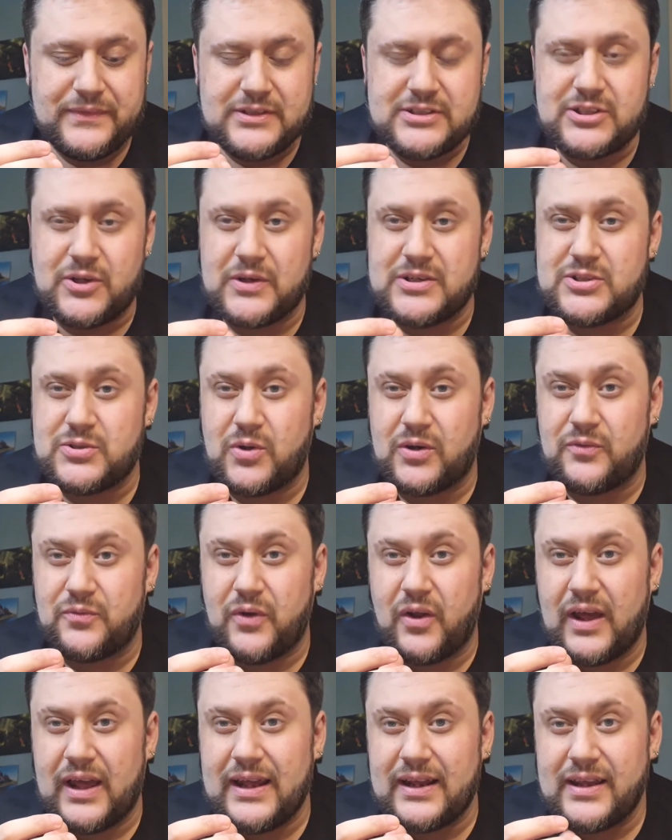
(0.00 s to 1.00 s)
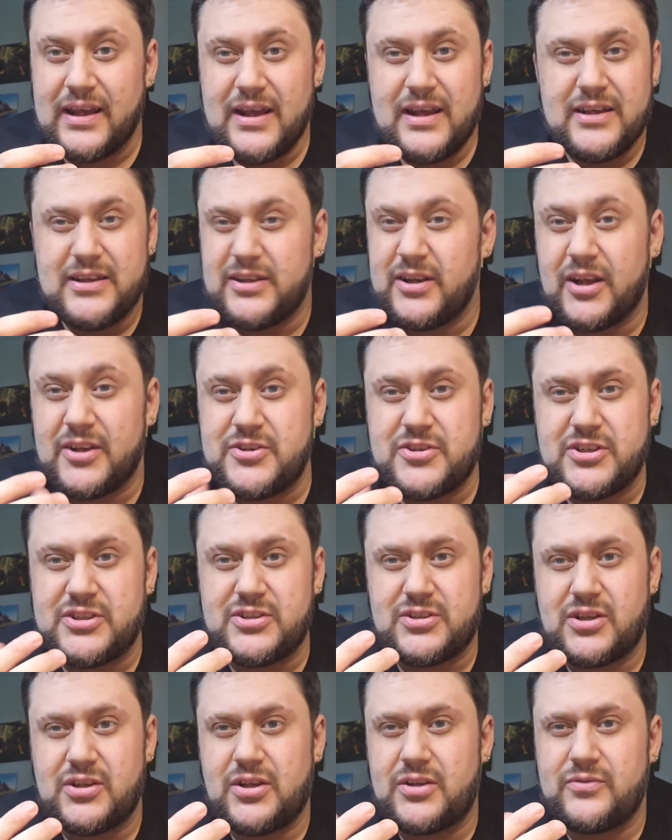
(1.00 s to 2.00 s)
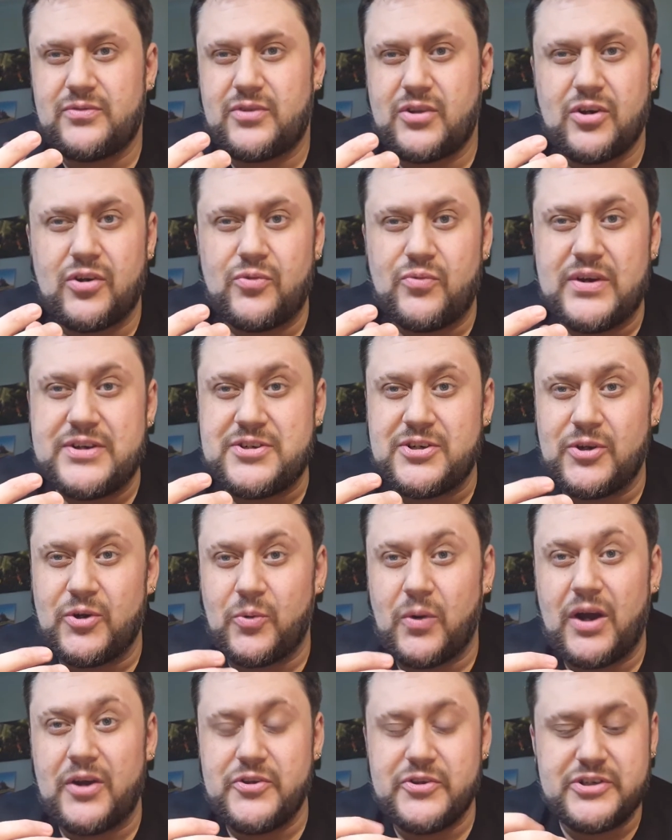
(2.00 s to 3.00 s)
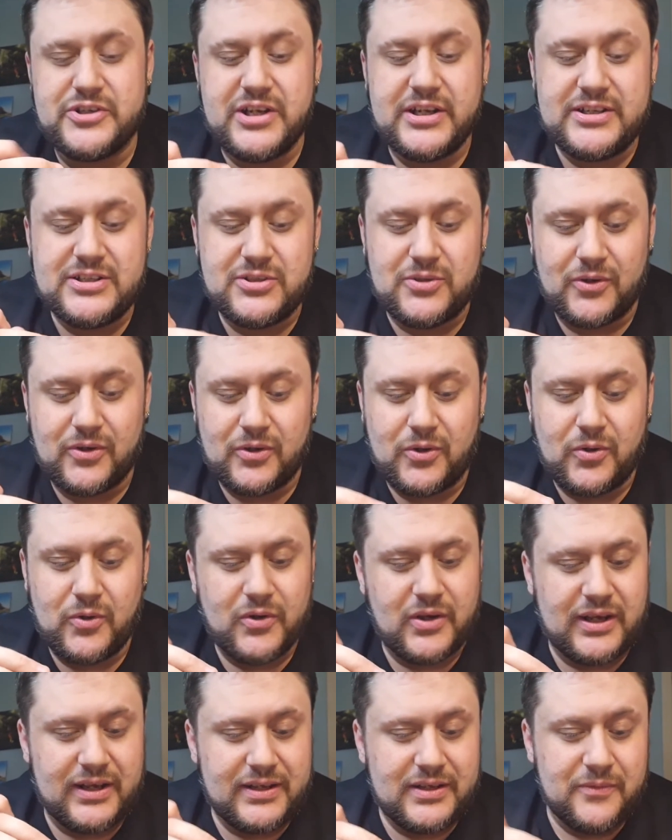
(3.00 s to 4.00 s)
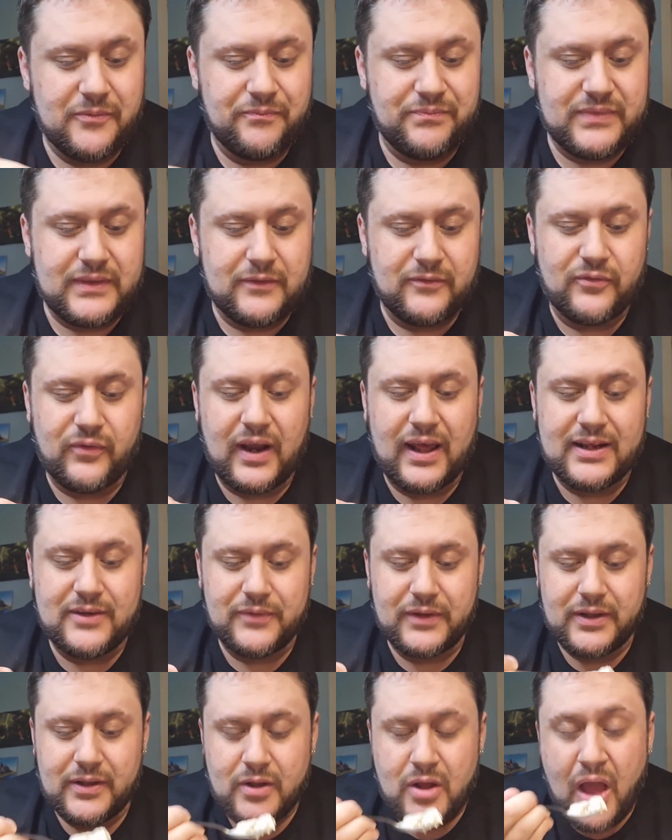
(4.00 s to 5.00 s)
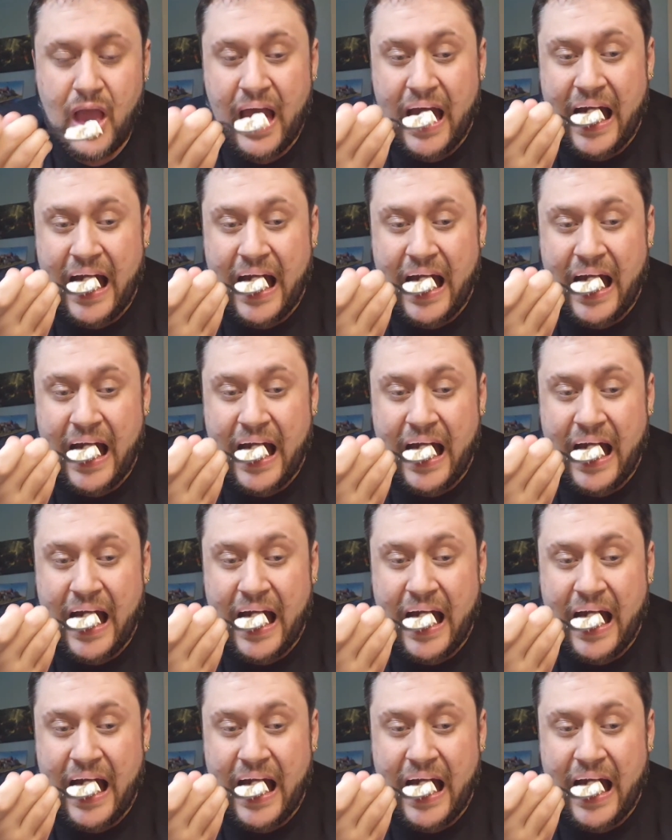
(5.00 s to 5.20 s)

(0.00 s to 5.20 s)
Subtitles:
So it's sort of like, you know, just the original OG sort of cookie flavour.